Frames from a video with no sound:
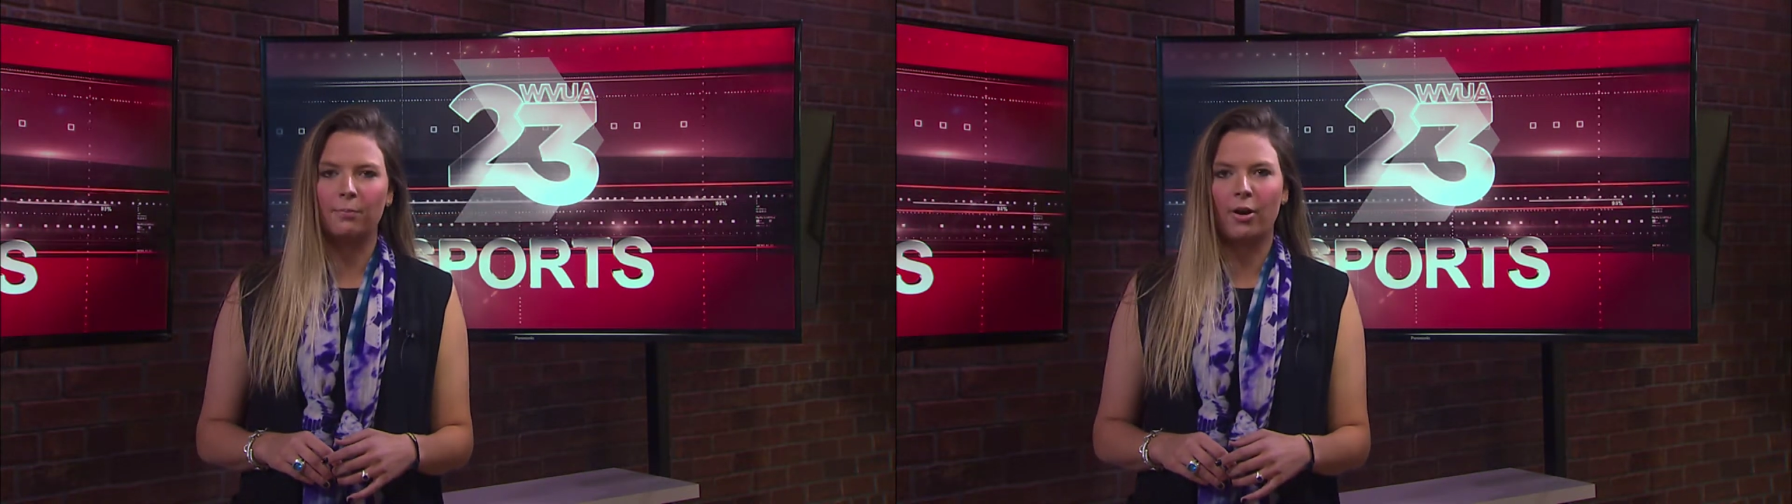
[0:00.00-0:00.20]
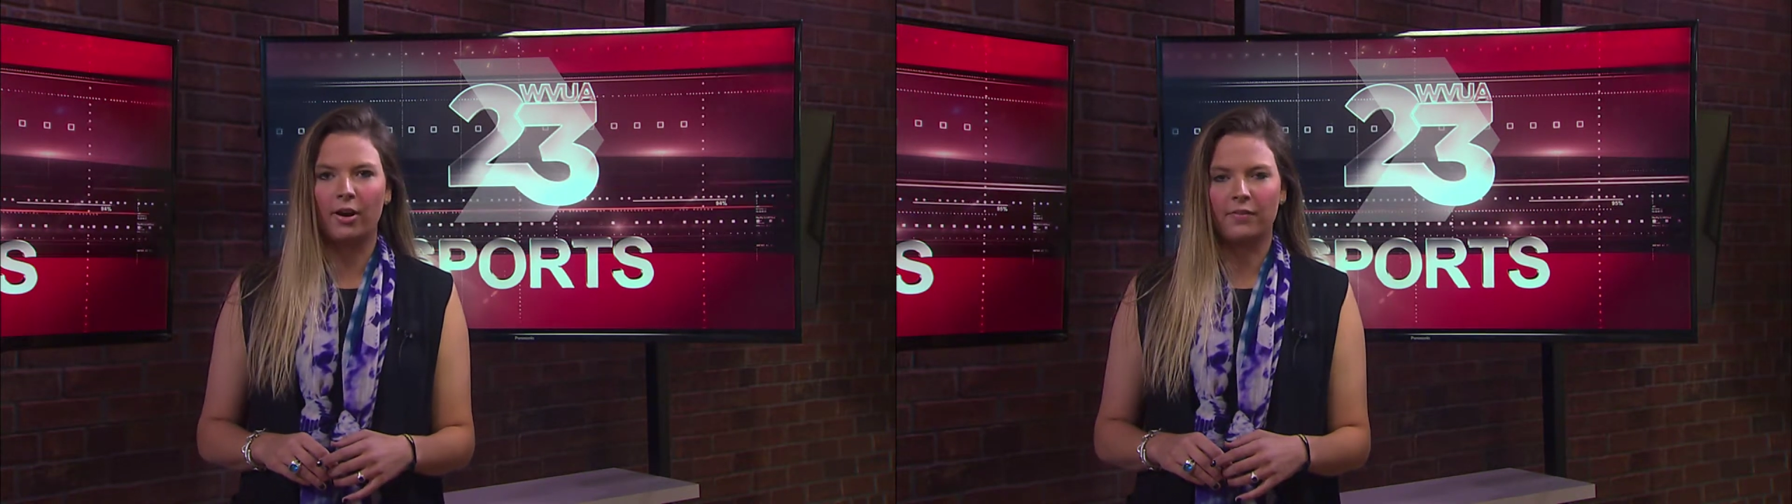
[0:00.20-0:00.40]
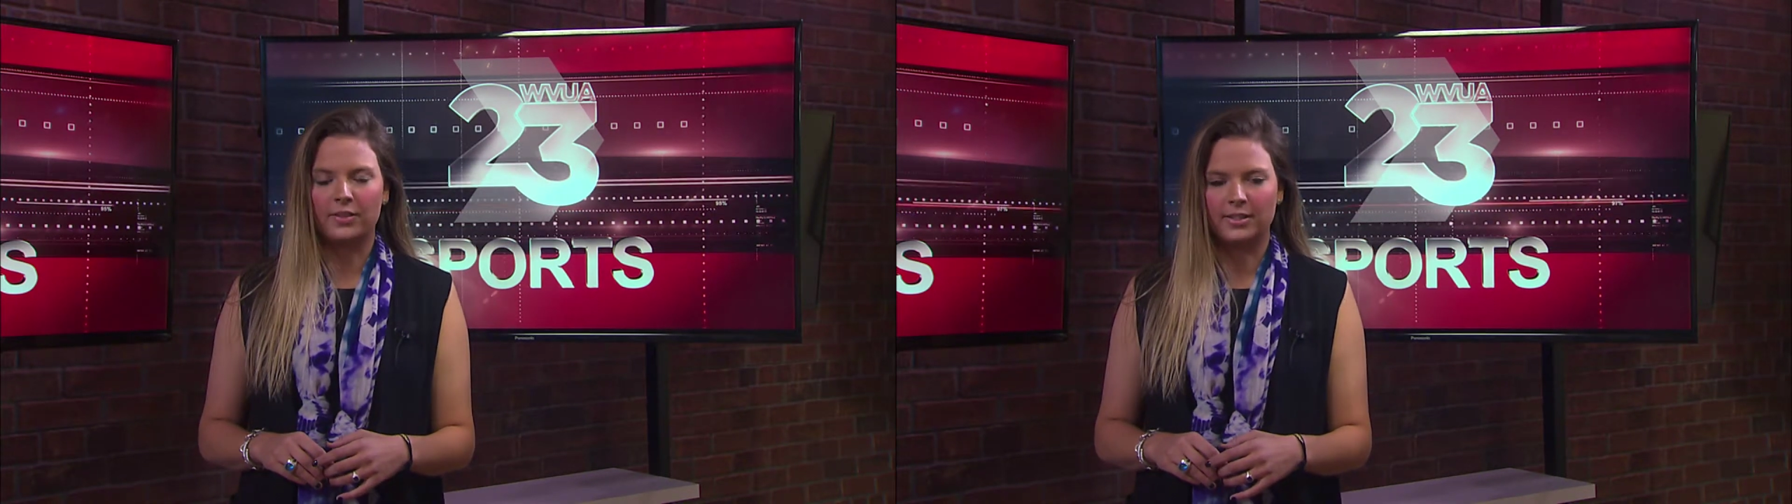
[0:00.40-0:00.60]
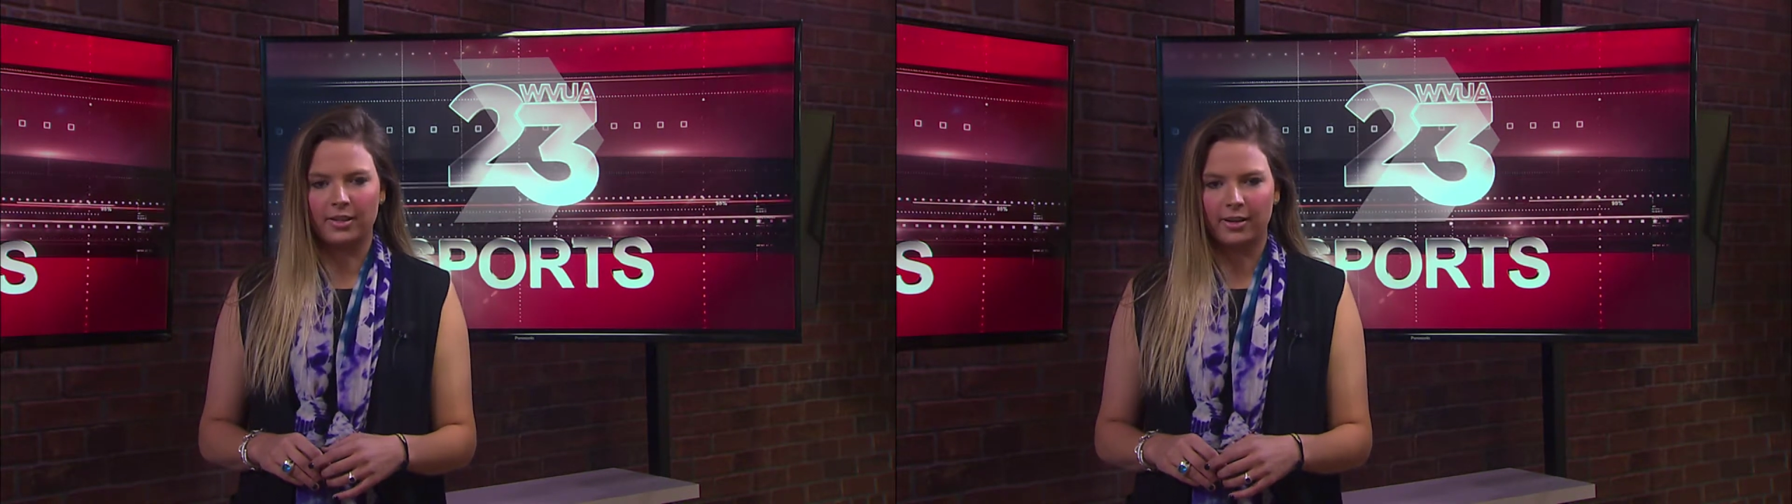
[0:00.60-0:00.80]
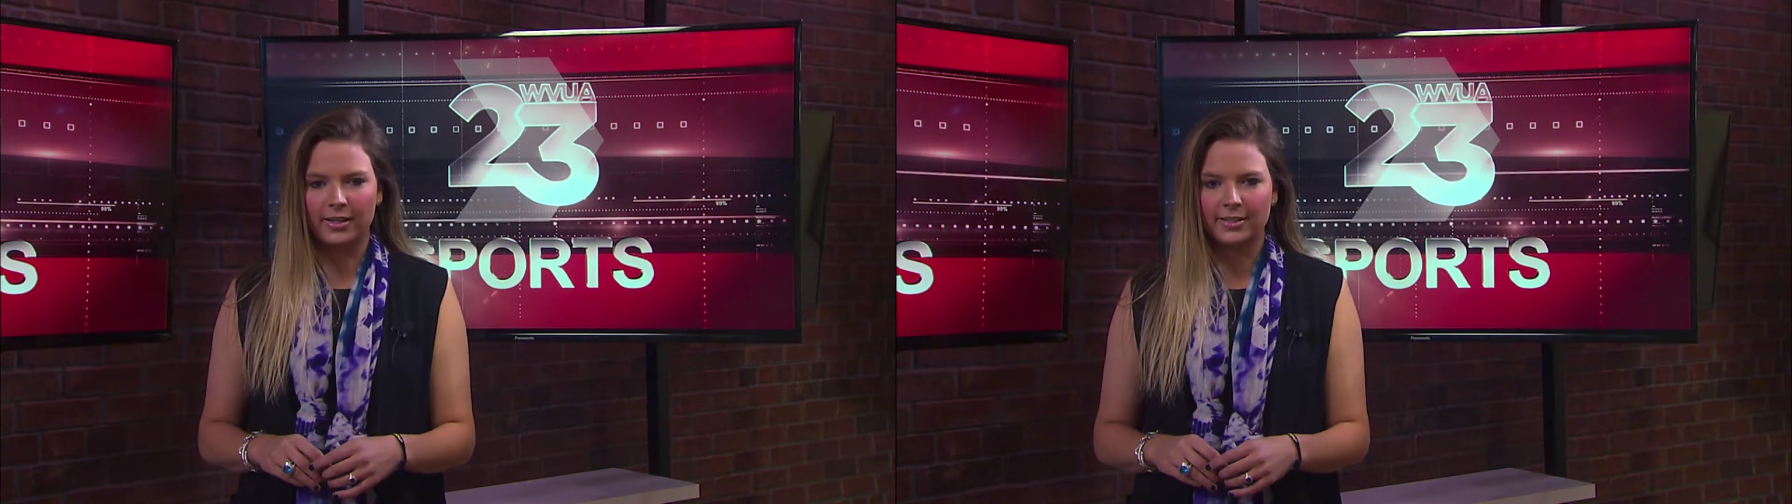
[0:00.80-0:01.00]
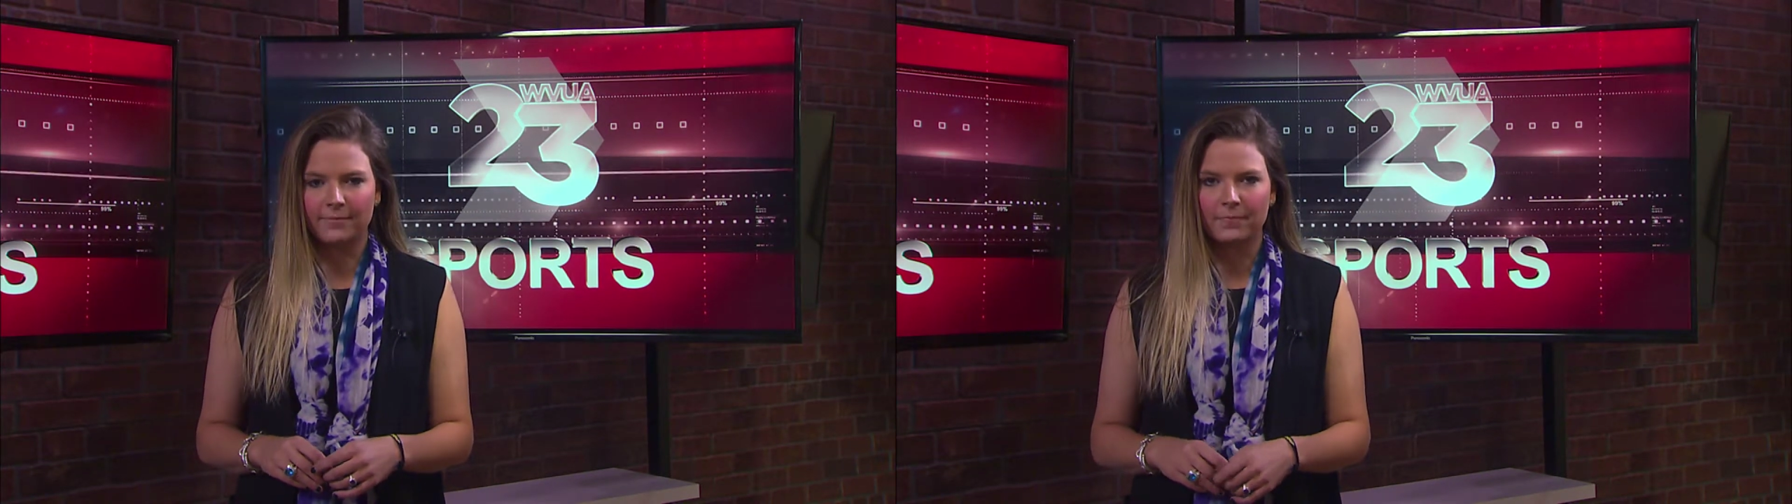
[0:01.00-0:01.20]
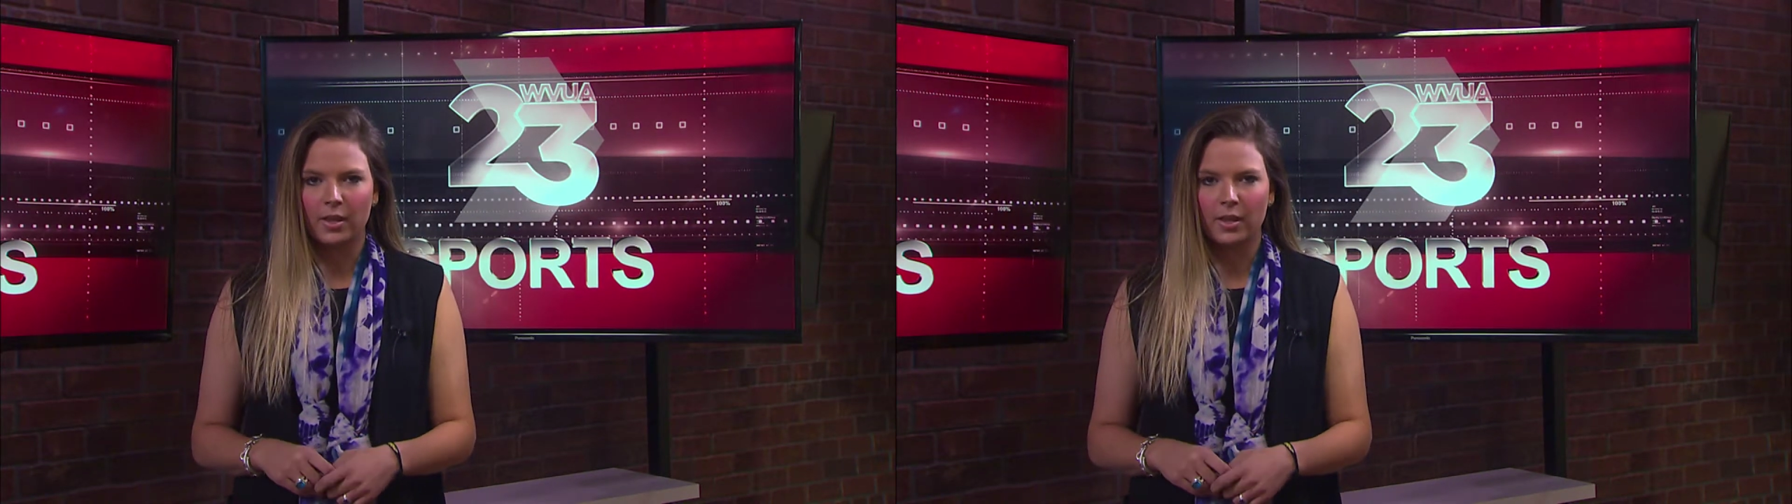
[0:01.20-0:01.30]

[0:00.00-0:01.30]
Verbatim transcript: part of the series.